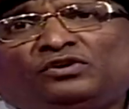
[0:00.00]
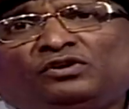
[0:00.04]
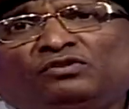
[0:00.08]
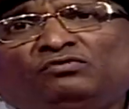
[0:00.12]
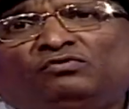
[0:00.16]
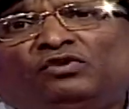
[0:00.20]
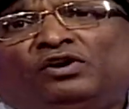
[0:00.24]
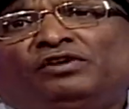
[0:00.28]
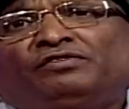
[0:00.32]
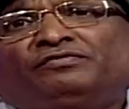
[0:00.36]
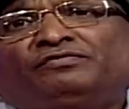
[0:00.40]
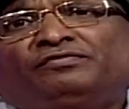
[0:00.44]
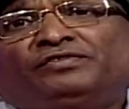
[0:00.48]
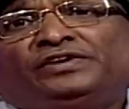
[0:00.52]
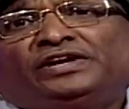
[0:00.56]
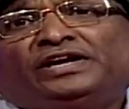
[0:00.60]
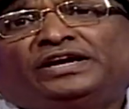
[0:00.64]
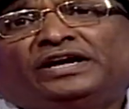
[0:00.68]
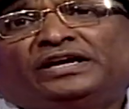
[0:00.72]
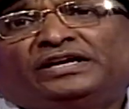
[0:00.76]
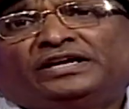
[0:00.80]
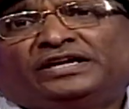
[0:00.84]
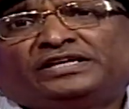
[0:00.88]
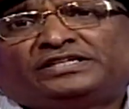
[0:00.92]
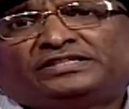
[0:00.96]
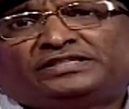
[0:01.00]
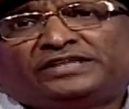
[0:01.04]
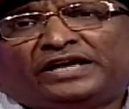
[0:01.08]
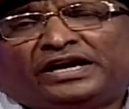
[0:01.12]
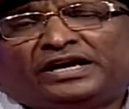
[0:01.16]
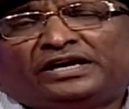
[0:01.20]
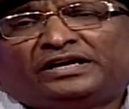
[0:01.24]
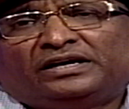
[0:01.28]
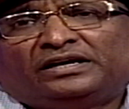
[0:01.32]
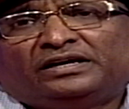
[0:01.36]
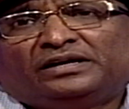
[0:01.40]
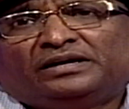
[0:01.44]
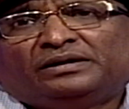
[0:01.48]
what we
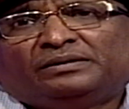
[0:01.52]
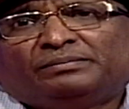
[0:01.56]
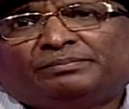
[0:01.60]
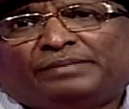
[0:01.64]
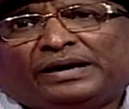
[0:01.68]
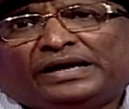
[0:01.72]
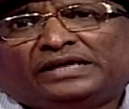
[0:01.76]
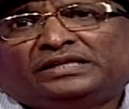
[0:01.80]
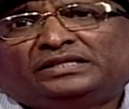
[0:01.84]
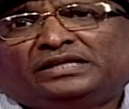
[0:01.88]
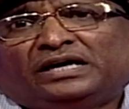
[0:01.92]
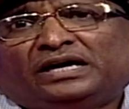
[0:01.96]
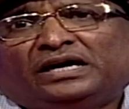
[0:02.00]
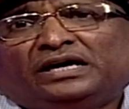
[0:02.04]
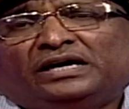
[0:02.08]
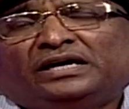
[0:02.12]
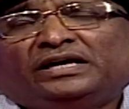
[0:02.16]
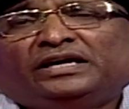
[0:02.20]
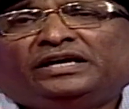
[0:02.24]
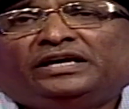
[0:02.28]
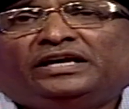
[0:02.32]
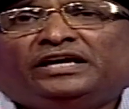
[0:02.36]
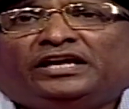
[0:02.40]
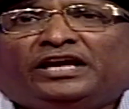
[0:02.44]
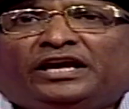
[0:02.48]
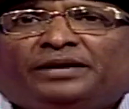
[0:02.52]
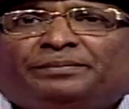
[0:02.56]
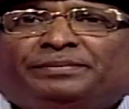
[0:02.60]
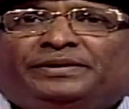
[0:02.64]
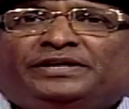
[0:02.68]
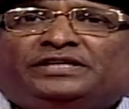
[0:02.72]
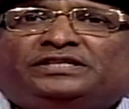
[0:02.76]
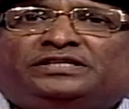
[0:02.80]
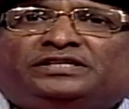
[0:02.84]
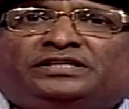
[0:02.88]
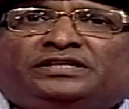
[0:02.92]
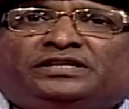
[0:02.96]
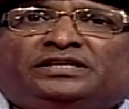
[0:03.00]
understand by the
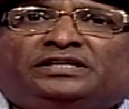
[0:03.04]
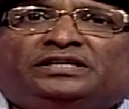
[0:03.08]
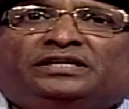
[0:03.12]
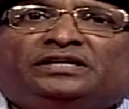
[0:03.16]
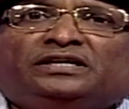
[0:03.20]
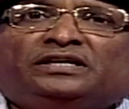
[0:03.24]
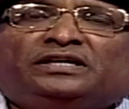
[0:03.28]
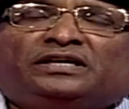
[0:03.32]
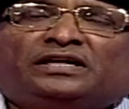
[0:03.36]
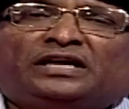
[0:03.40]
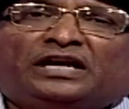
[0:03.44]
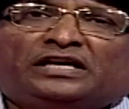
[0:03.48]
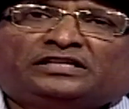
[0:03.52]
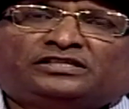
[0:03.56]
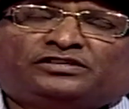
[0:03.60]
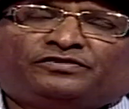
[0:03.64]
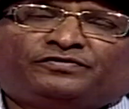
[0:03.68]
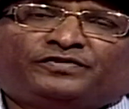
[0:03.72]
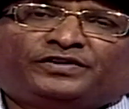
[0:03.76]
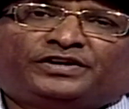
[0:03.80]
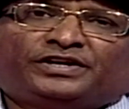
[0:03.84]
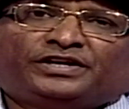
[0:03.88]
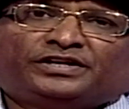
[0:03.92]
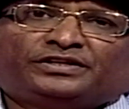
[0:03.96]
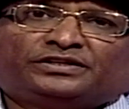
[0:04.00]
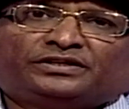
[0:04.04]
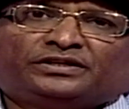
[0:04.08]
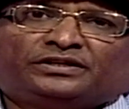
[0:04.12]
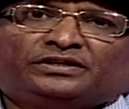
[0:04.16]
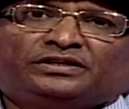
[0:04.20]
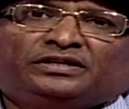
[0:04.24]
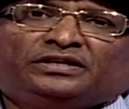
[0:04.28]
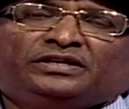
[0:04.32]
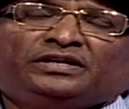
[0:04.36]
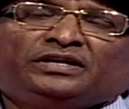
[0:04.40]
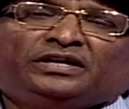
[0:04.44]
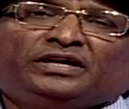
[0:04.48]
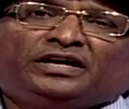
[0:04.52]
ABC classification.
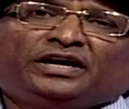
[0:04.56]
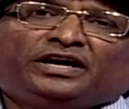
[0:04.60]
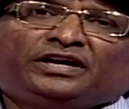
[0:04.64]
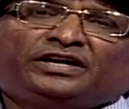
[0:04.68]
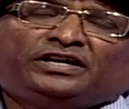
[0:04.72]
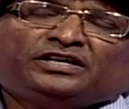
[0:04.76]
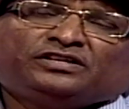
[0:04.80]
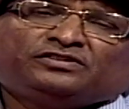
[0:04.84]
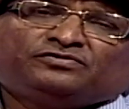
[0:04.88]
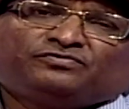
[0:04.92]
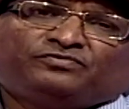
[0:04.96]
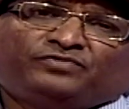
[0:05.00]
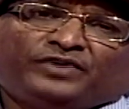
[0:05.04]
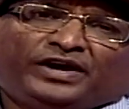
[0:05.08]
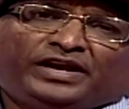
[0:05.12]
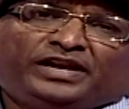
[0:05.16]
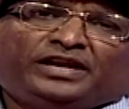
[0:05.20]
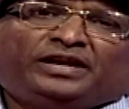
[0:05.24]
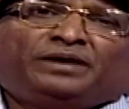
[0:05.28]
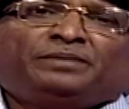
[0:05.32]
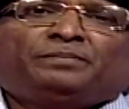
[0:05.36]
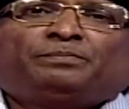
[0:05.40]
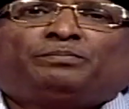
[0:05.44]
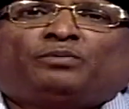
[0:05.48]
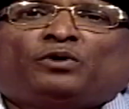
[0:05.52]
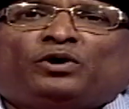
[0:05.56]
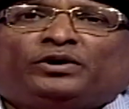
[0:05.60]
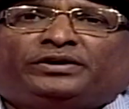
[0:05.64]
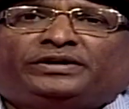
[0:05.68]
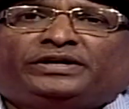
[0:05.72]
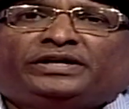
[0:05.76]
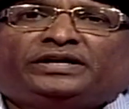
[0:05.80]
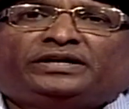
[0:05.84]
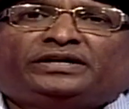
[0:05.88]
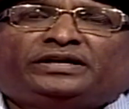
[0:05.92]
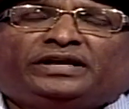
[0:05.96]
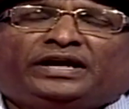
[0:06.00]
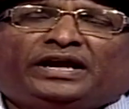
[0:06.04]
It is very
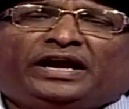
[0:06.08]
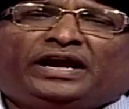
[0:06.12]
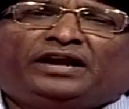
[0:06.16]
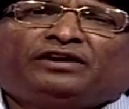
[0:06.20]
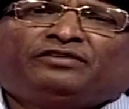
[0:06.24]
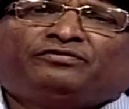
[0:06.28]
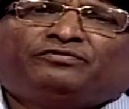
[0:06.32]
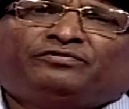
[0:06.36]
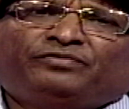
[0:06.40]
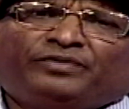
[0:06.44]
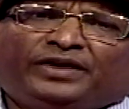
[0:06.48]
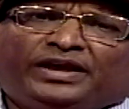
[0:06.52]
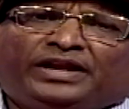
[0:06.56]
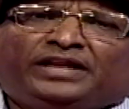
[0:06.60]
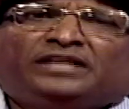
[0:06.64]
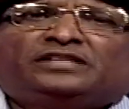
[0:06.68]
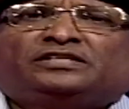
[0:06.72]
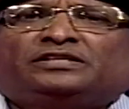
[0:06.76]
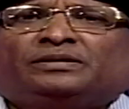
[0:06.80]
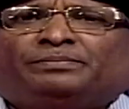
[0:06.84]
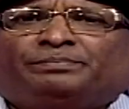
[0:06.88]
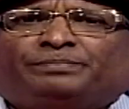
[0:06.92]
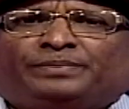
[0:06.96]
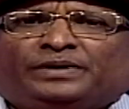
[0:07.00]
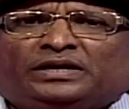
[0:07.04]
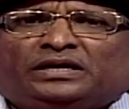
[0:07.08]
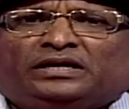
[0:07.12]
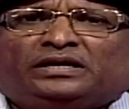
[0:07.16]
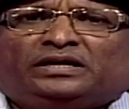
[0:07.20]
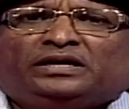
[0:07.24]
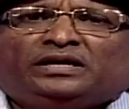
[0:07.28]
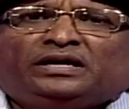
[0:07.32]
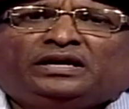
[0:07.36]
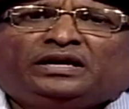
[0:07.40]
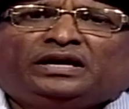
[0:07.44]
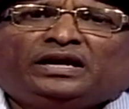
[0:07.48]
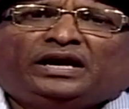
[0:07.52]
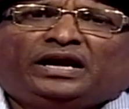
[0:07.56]
important and very simple,
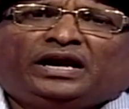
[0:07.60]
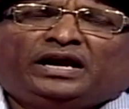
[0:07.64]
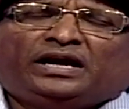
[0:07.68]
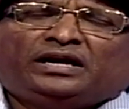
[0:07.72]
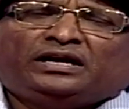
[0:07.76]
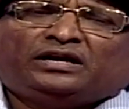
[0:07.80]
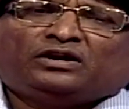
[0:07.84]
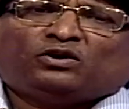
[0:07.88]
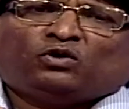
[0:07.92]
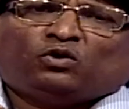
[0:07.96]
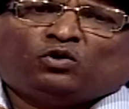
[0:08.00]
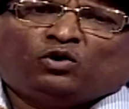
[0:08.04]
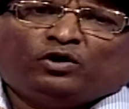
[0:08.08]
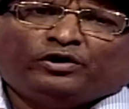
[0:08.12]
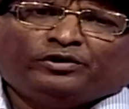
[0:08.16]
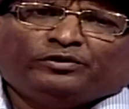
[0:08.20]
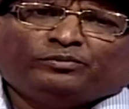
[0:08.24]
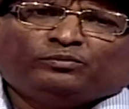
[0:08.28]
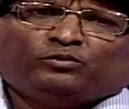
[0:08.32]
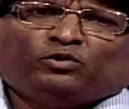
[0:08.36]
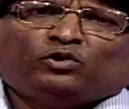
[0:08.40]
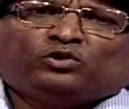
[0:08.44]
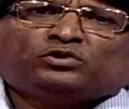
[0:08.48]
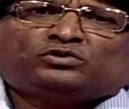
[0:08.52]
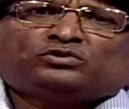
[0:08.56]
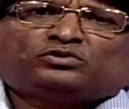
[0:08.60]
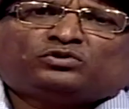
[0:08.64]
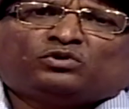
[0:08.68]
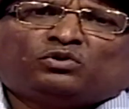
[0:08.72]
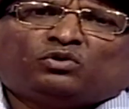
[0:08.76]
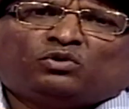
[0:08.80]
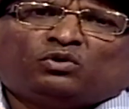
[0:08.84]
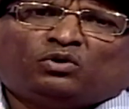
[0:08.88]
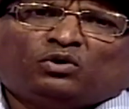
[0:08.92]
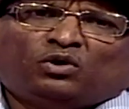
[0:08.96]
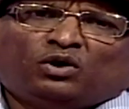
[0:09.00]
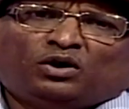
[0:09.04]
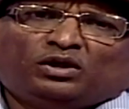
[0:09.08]
and almost
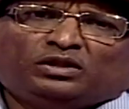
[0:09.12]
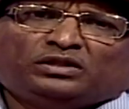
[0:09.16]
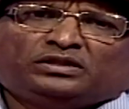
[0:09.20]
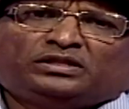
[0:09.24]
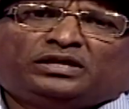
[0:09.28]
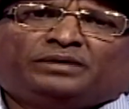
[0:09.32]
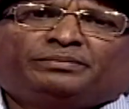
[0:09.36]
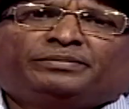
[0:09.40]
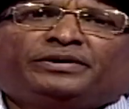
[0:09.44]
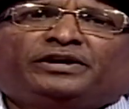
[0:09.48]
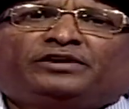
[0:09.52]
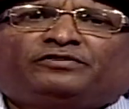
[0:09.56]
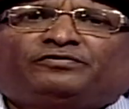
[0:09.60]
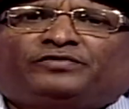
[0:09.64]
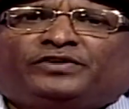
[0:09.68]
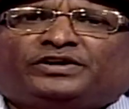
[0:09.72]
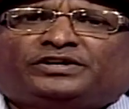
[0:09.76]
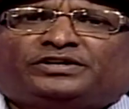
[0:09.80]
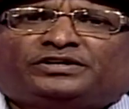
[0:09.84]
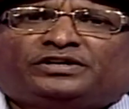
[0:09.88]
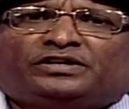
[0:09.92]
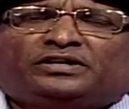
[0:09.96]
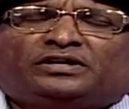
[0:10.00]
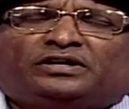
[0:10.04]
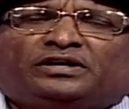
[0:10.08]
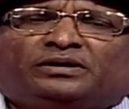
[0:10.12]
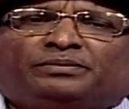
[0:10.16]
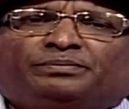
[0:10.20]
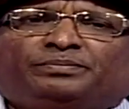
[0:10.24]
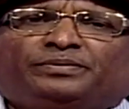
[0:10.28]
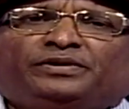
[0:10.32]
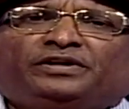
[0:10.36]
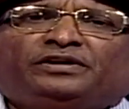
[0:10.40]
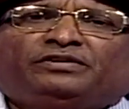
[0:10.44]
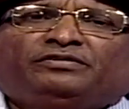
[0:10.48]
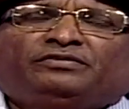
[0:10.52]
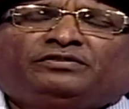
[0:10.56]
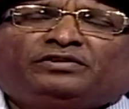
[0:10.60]
all the manufacturing
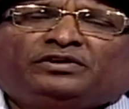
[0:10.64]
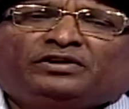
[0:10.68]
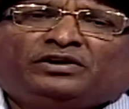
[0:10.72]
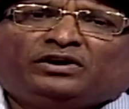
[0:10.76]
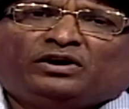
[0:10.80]
company,